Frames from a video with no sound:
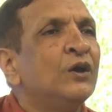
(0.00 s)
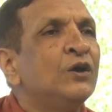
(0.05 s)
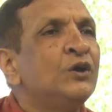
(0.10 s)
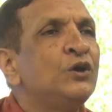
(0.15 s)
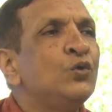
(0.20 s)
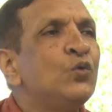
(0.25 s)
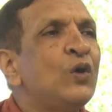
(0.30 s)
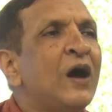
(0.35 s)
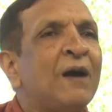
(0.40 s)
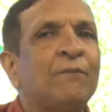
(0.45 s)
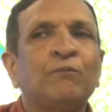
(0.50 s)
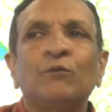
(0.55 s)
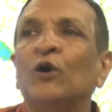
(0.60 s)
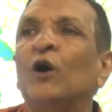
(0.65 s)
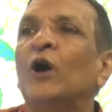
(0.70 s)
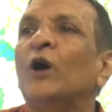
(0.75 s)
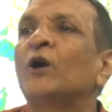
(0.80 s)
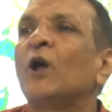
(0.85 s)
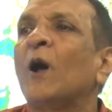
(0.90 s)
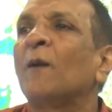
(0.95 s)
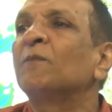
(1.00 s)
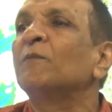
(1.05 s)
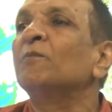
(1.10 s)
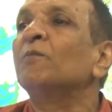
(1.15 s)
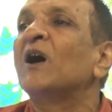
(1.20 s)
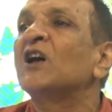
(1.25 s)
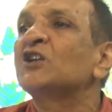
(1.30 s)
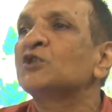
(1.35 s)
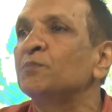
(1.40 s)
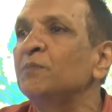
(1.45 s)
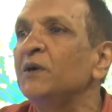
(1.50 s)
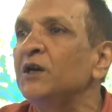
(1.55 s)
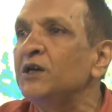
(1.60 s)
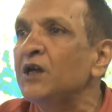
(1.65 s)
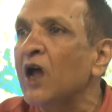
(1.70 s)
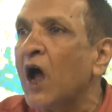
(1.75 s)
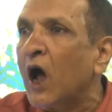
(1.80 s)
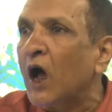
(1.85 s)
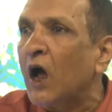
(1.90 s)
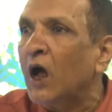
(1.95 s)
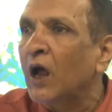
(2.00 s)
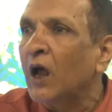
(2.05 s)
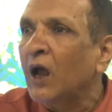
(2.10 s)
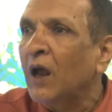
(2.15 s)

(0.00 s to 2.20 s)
you have to adopt mass media.